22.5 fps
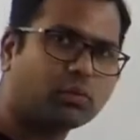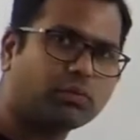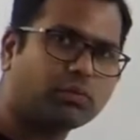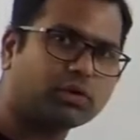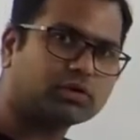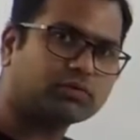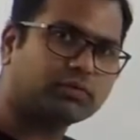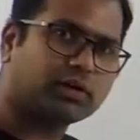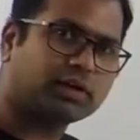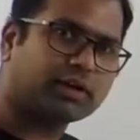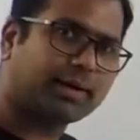
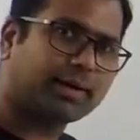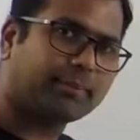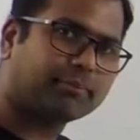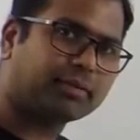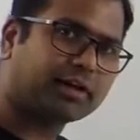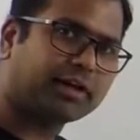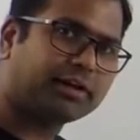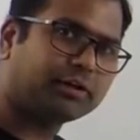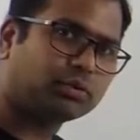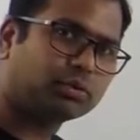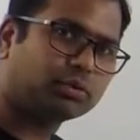which when
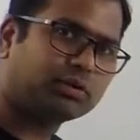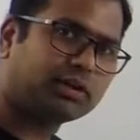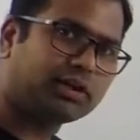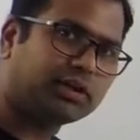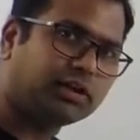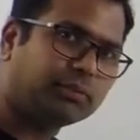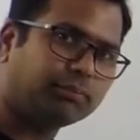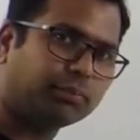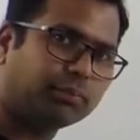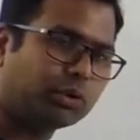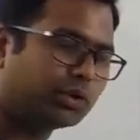applied to the
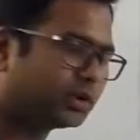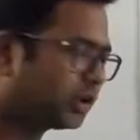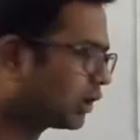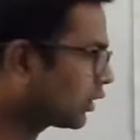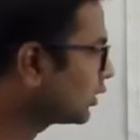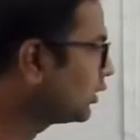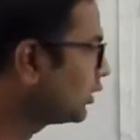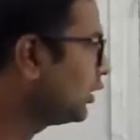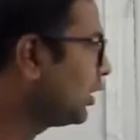input